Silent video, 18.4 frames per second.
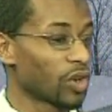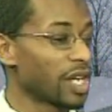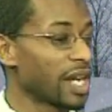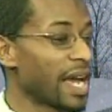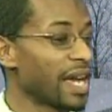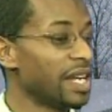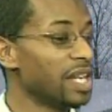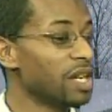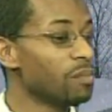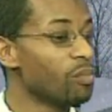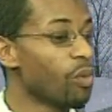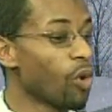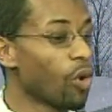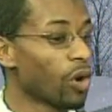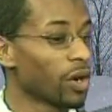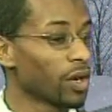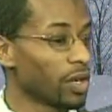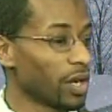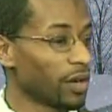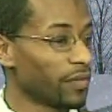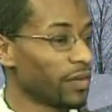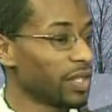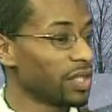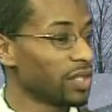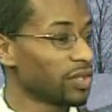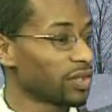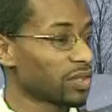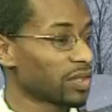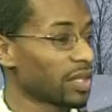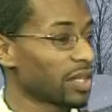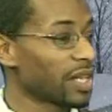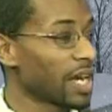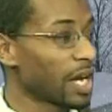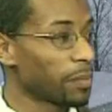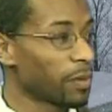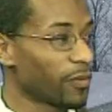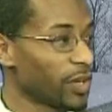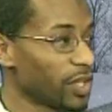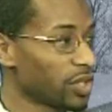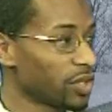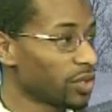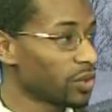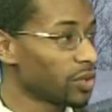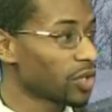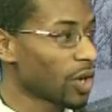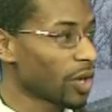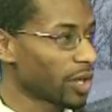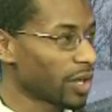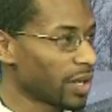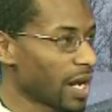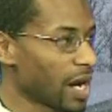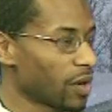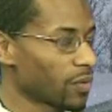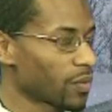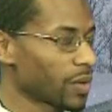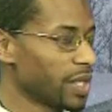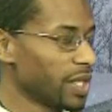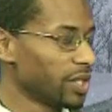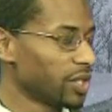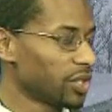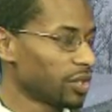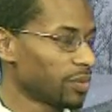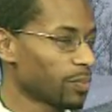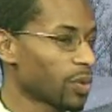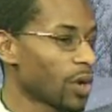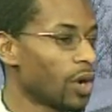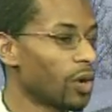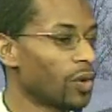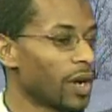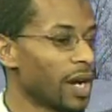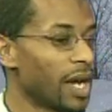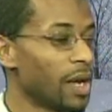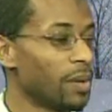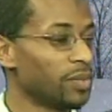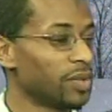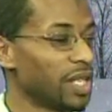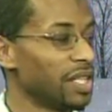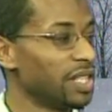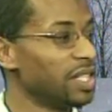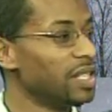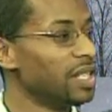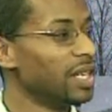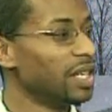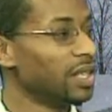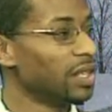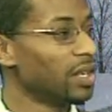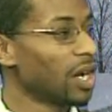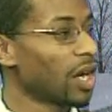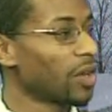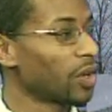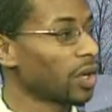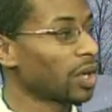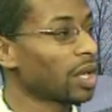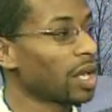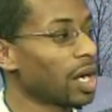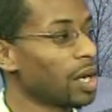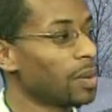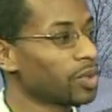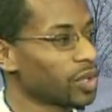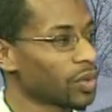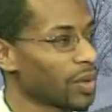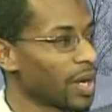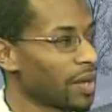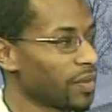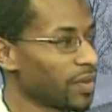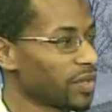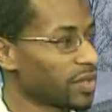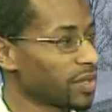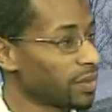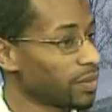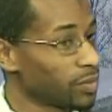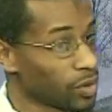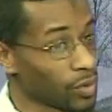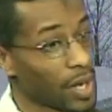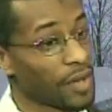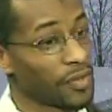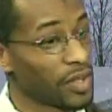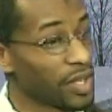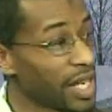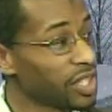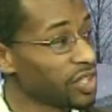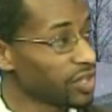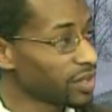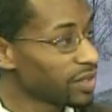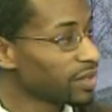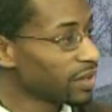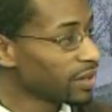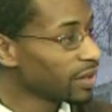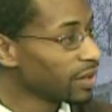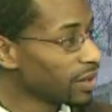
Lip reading: creating more of these gang prevention through targeted outreach programs in other clubs throughout the nation.